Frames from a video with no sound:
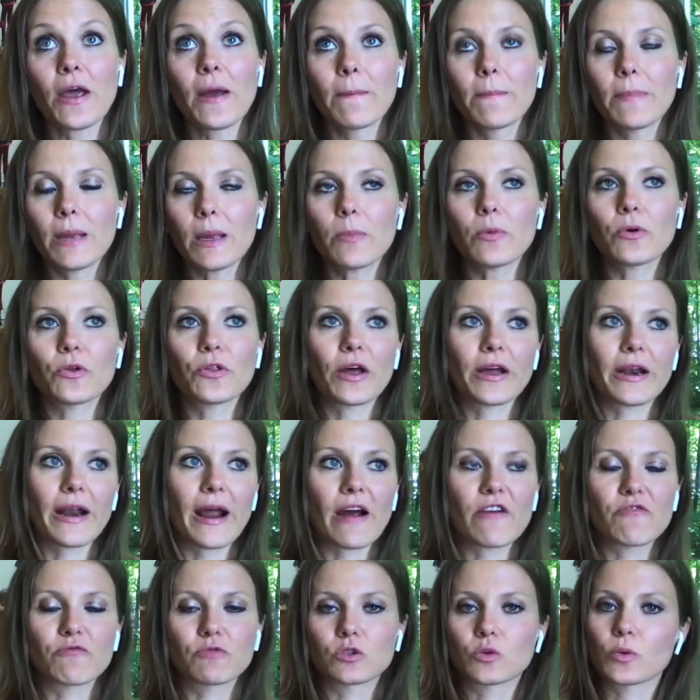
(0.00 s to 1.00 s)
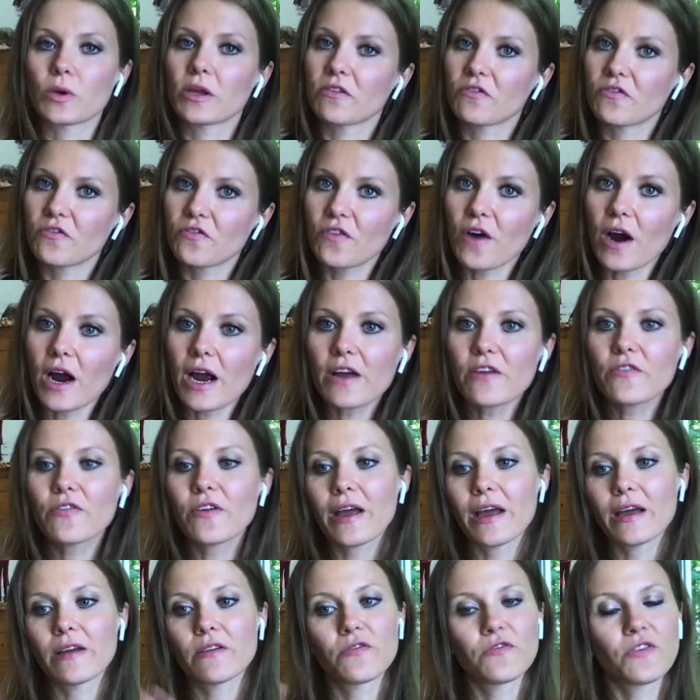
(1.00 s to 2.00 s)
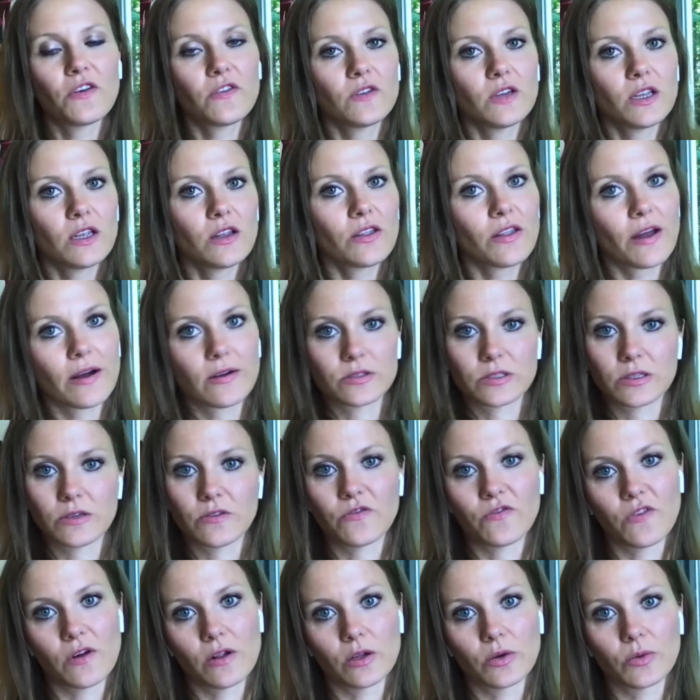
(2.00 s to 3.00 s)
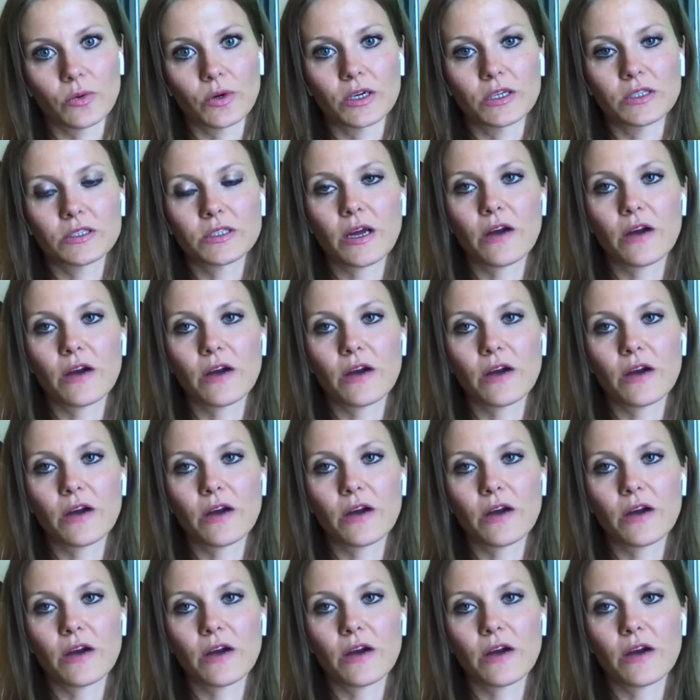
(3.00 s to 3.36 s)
people that have between 5 and 50,000 followers.